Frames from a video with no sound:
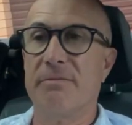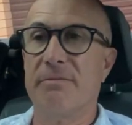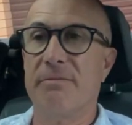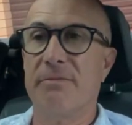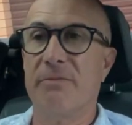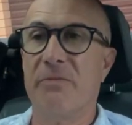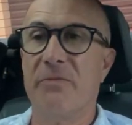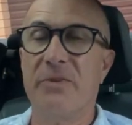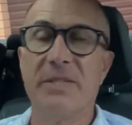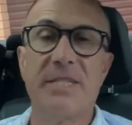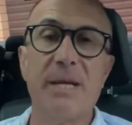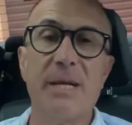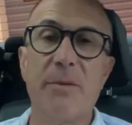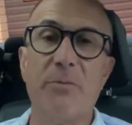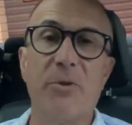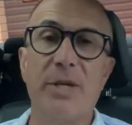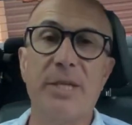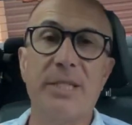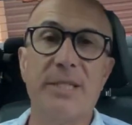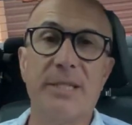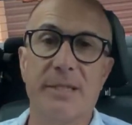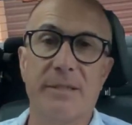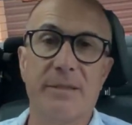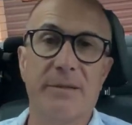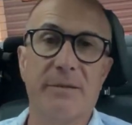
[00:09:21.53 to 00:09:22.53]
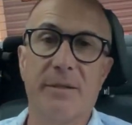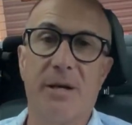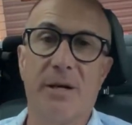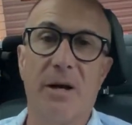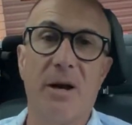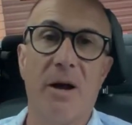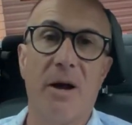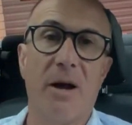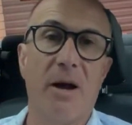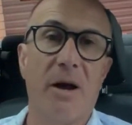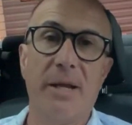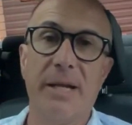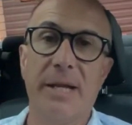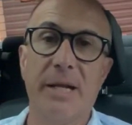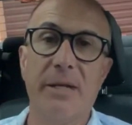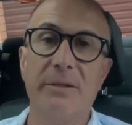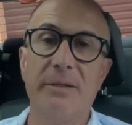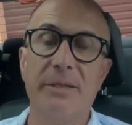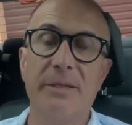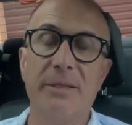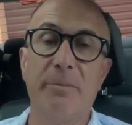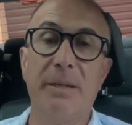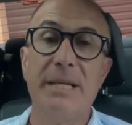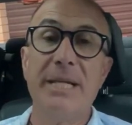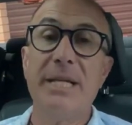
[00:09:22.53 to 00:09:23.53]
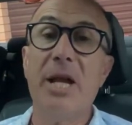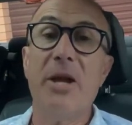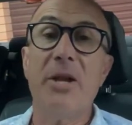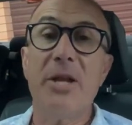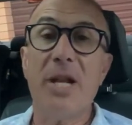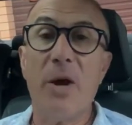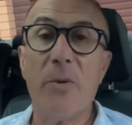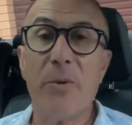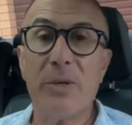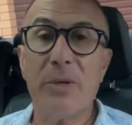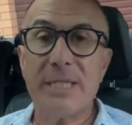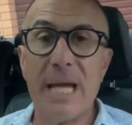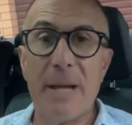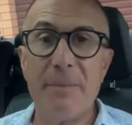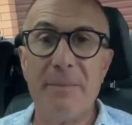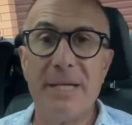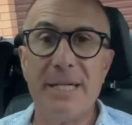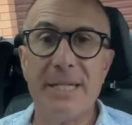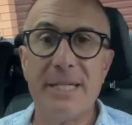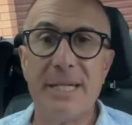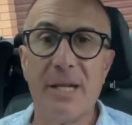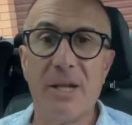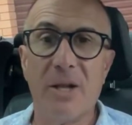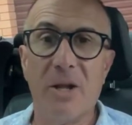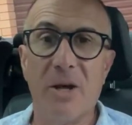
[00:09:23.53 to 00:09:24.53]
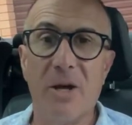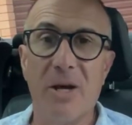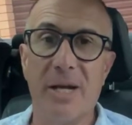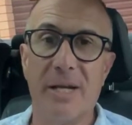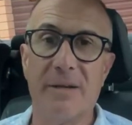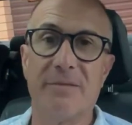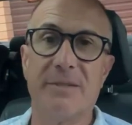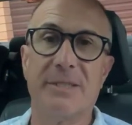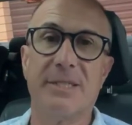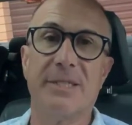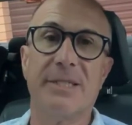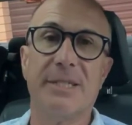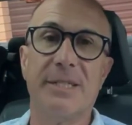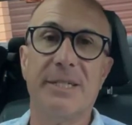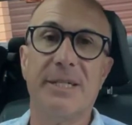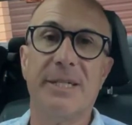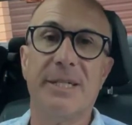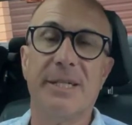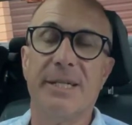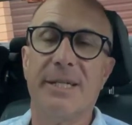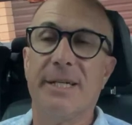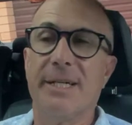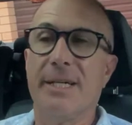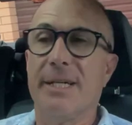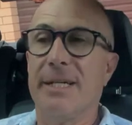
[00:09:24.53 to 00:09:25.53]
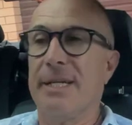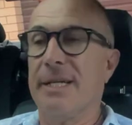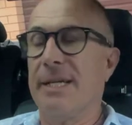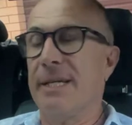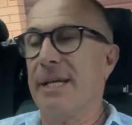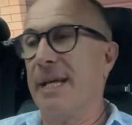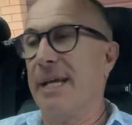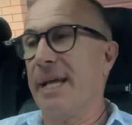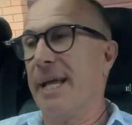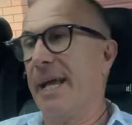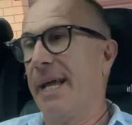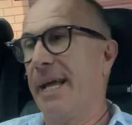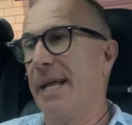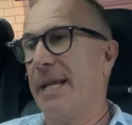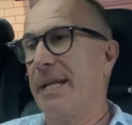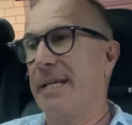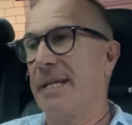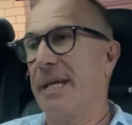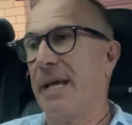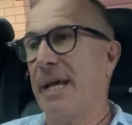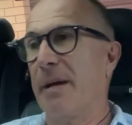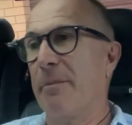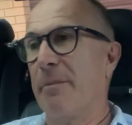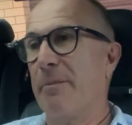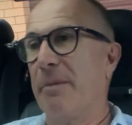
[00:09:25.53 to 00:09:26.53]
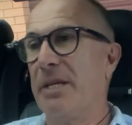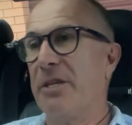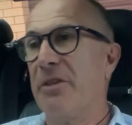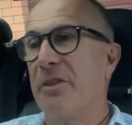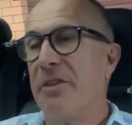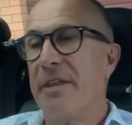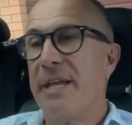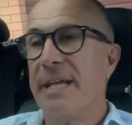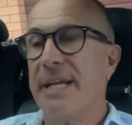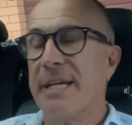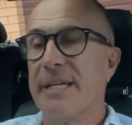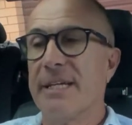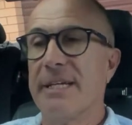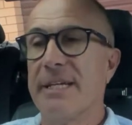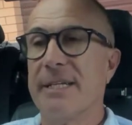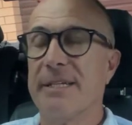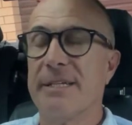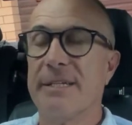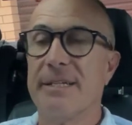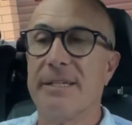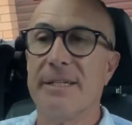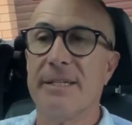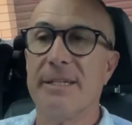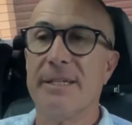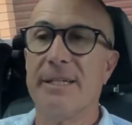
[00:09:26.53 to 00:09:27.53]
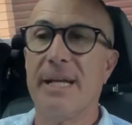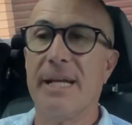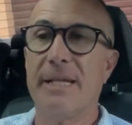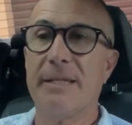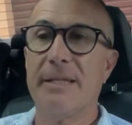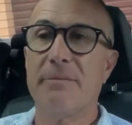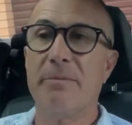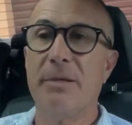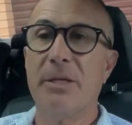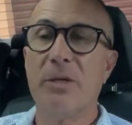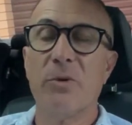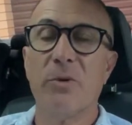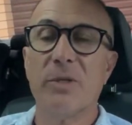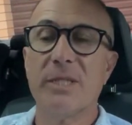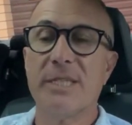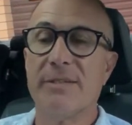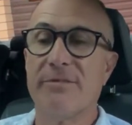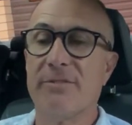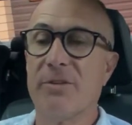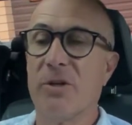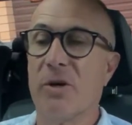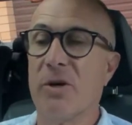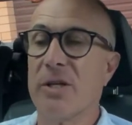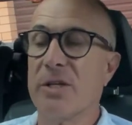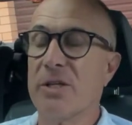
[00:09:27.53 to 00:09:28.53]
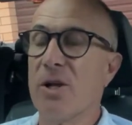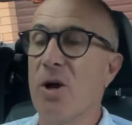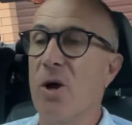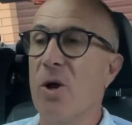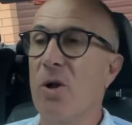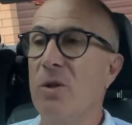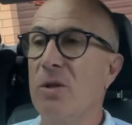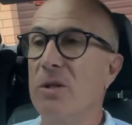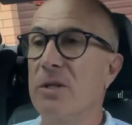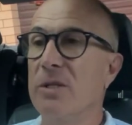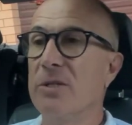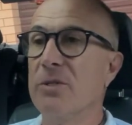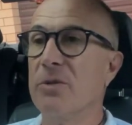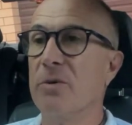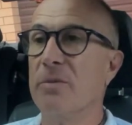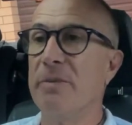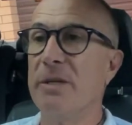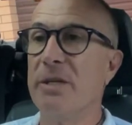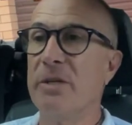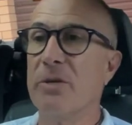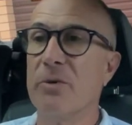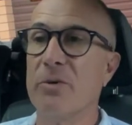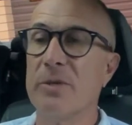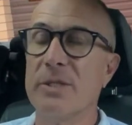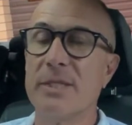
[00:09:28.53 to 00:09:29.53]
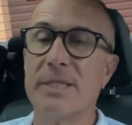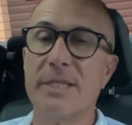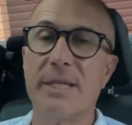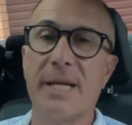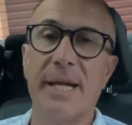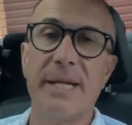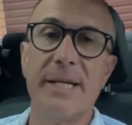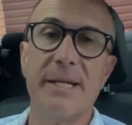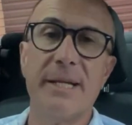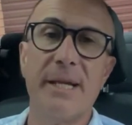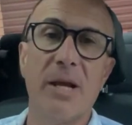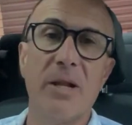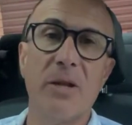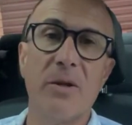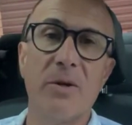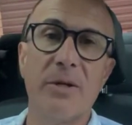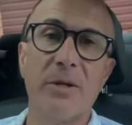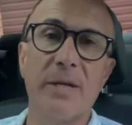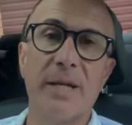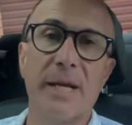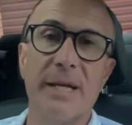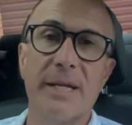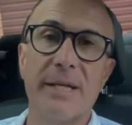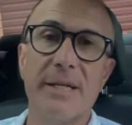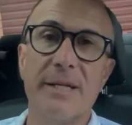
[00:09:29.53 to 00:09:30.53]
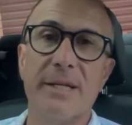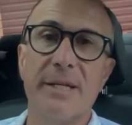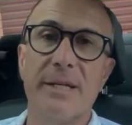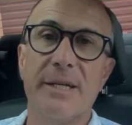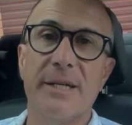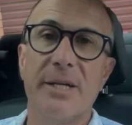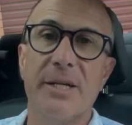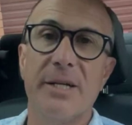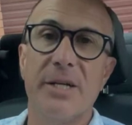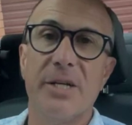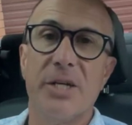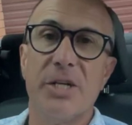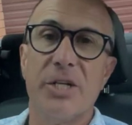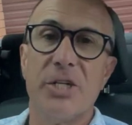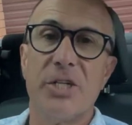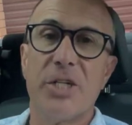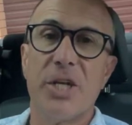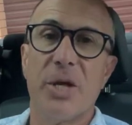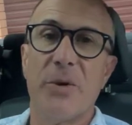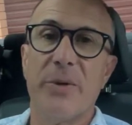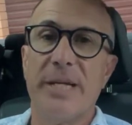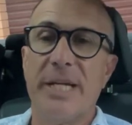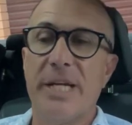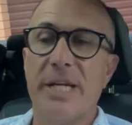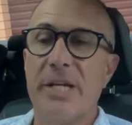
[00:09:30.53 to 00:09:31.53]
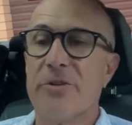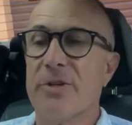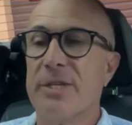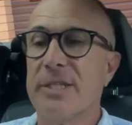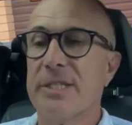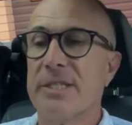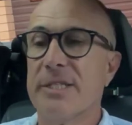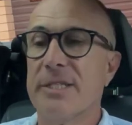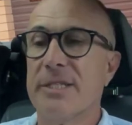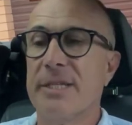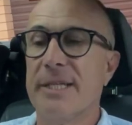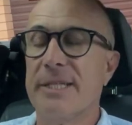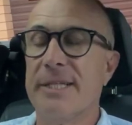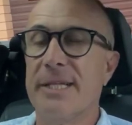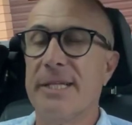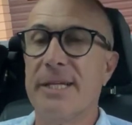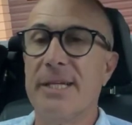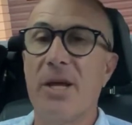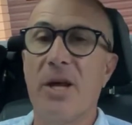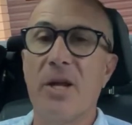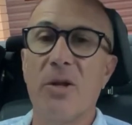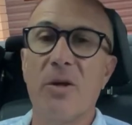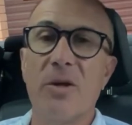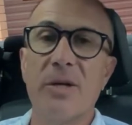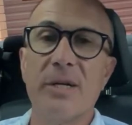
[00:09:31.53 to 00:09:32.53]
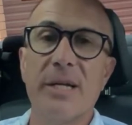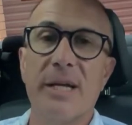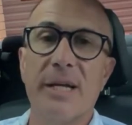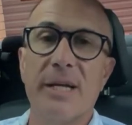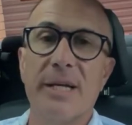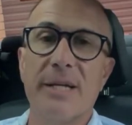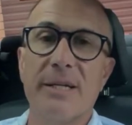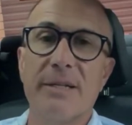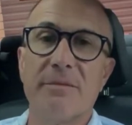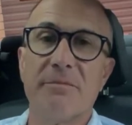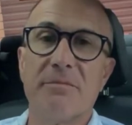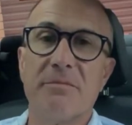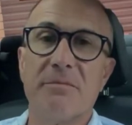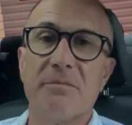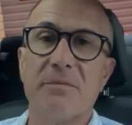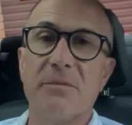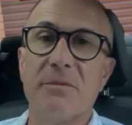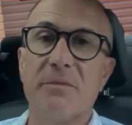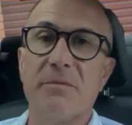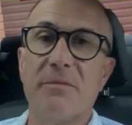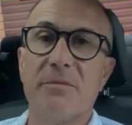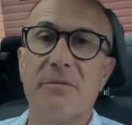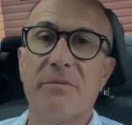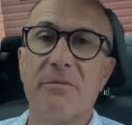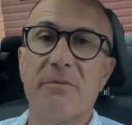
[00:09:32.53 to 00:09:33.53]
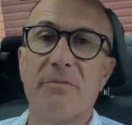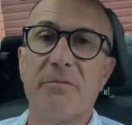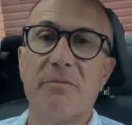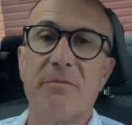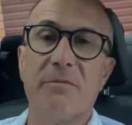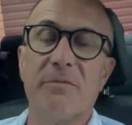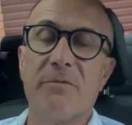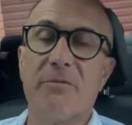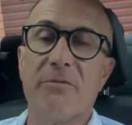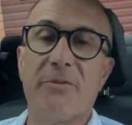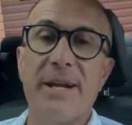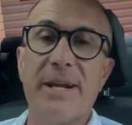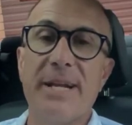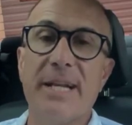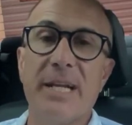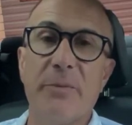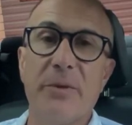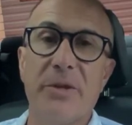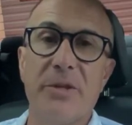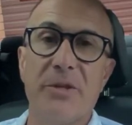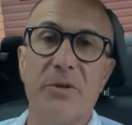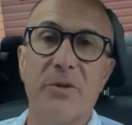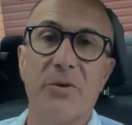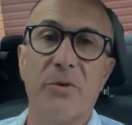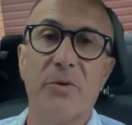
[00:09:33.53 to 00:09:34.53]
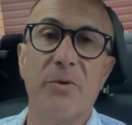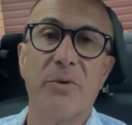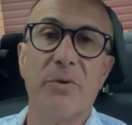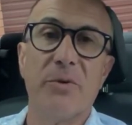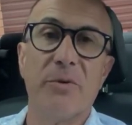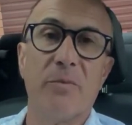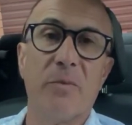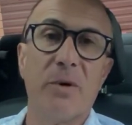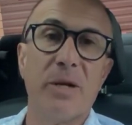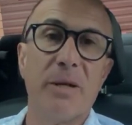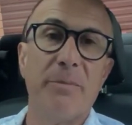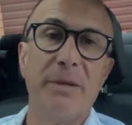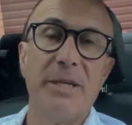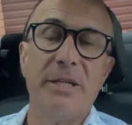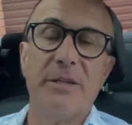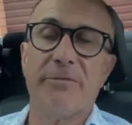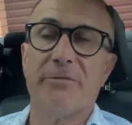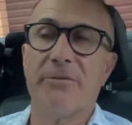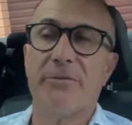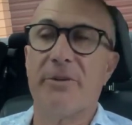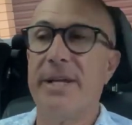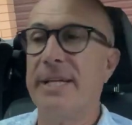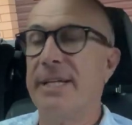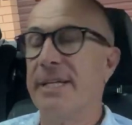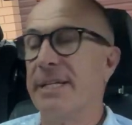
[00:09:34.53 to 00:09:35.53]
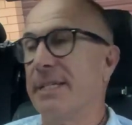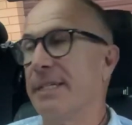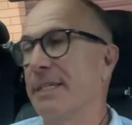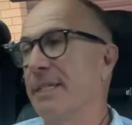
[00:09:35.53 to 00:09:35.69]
for some reason, but you don't know what's happening in their lives. And but you think that because they've gone cold or because they no longer show an interest, that they're no longer friendly with you or want to be your friend.